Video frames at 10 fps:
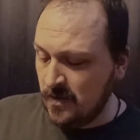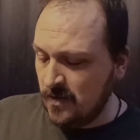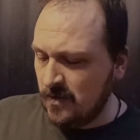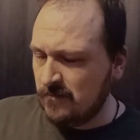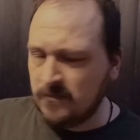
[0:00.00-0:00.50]

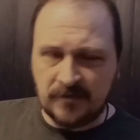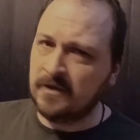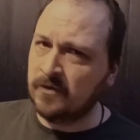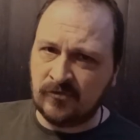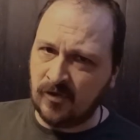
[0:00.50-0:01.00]
Nothing
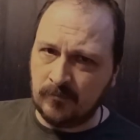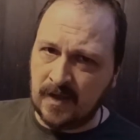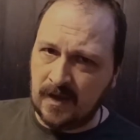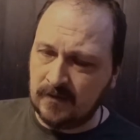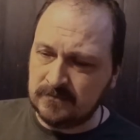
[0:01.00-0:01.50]
could top that.
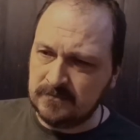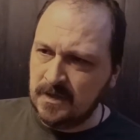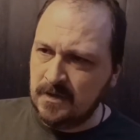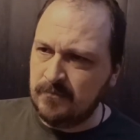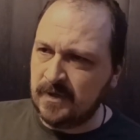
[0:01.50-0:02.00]

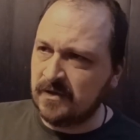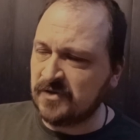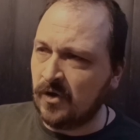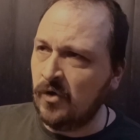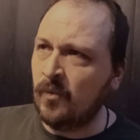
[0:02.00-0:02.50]
Because I
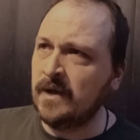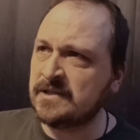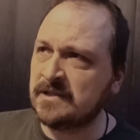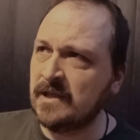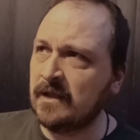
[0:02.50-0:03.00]
always
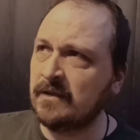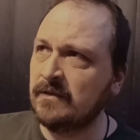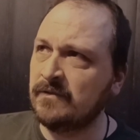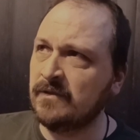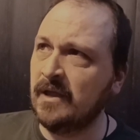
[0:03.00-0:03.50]
think
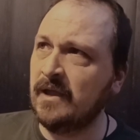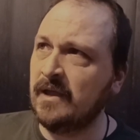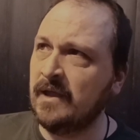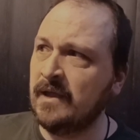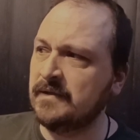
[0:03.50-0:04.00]
that
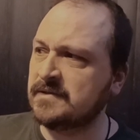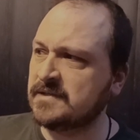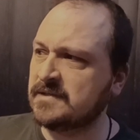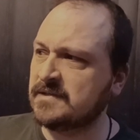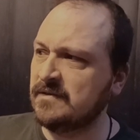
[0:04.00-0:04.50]
it's